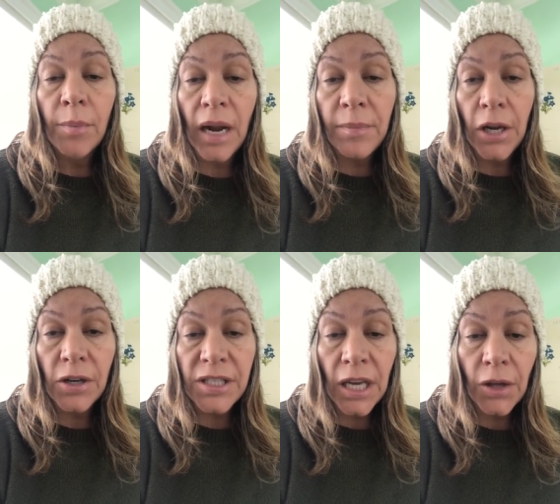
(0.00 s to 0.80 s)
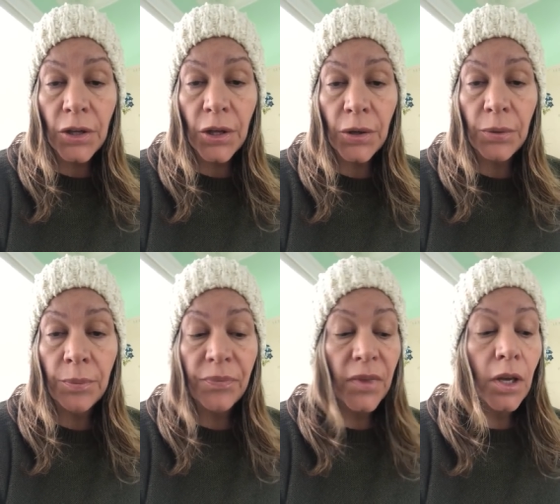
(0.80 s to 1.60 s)
but I'm here to tell you
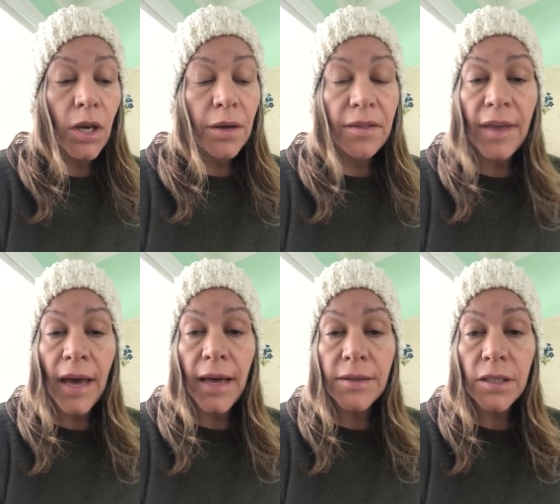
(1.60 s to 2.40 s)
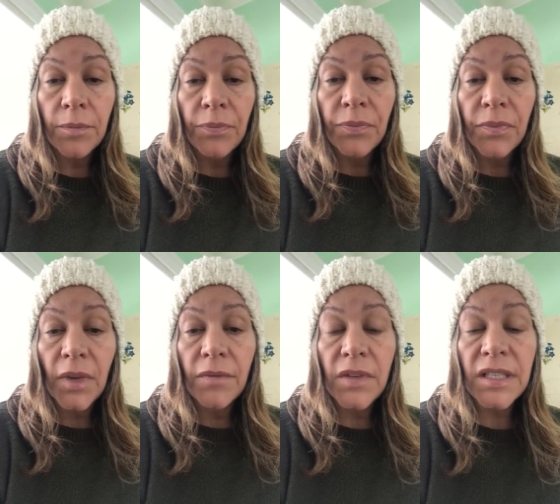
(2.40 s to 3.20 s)
that
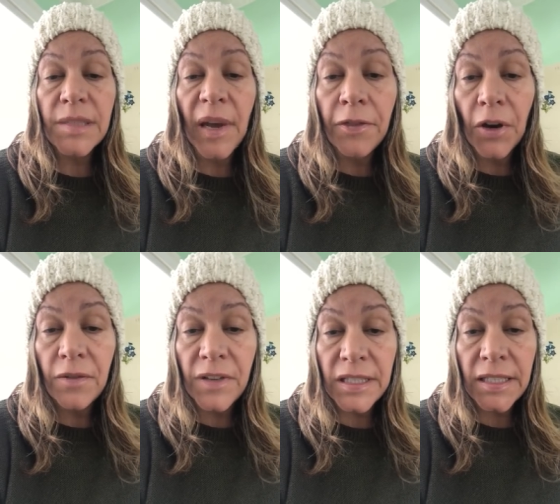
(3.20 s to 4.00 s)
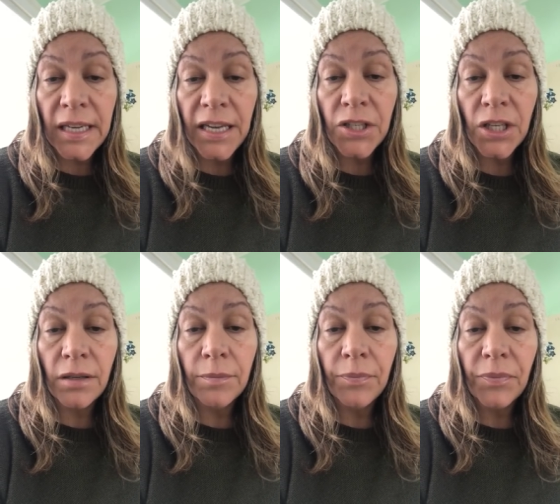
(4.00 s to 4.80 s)
this is my third
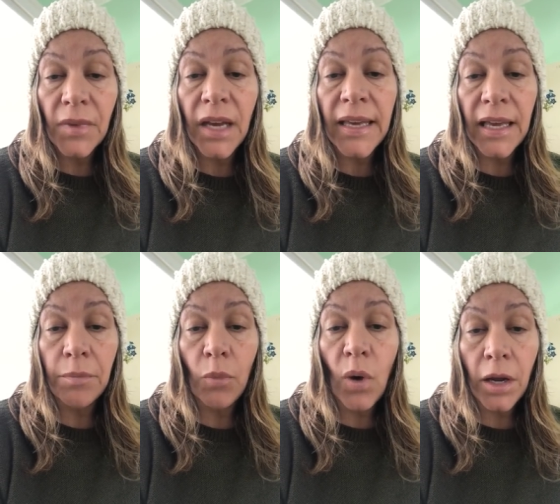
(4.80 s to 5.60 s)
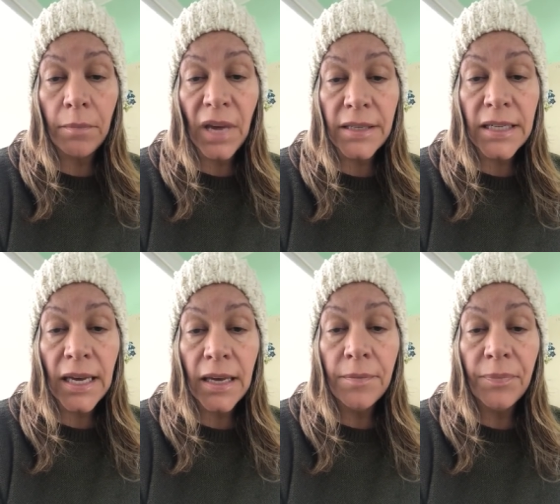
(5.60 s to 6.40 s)
visitation. Again, one on
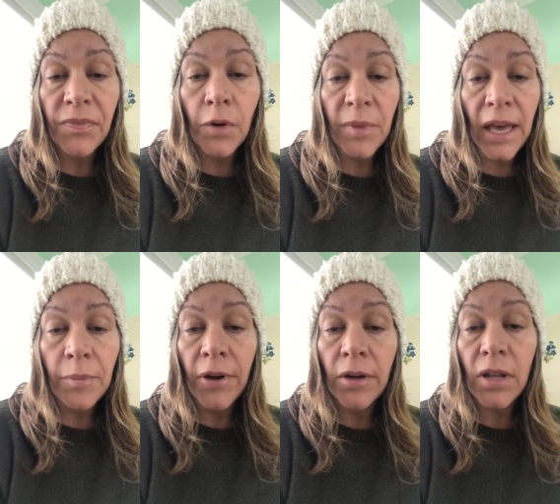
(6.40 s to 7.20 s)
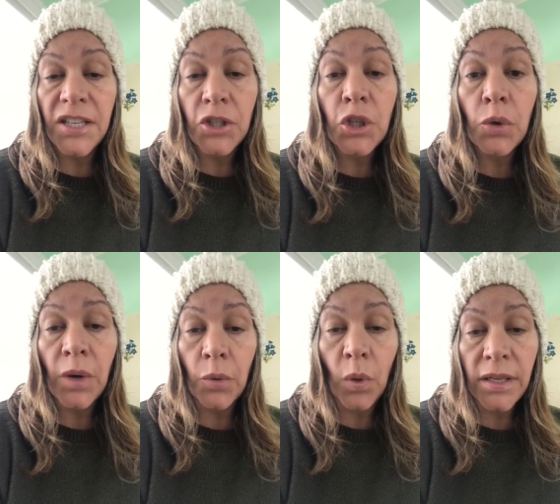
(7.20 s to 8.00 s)
Monday from Gabriel and two
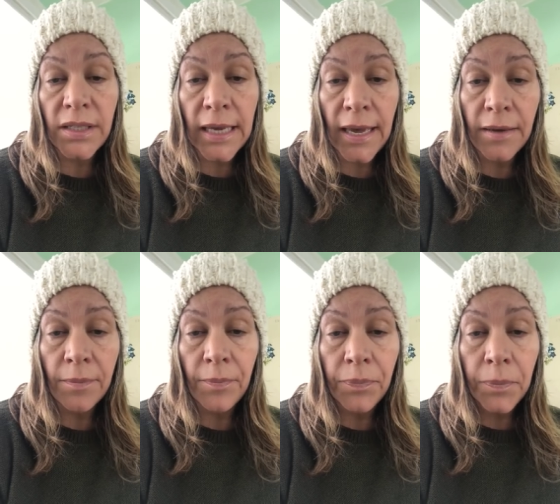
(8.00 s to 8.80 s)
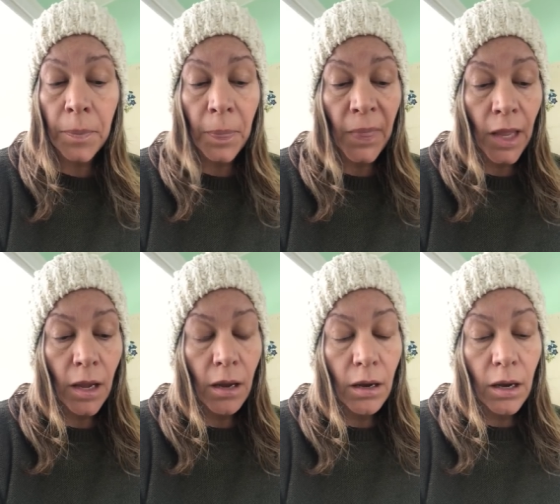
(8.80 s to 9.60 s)
in one day.
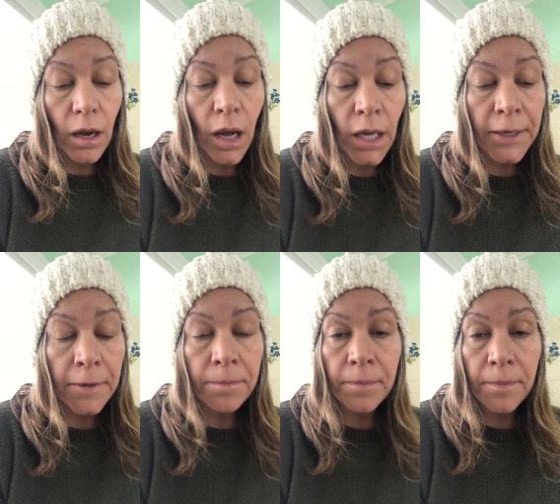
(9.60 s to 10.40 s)
The